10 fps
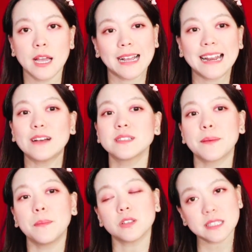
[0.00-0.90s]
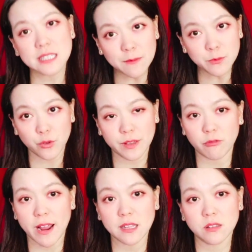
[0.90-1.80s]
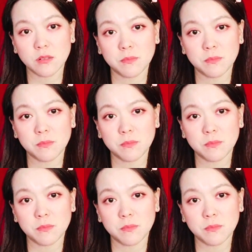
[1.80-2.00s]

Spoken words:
Clouds can block some UV rays,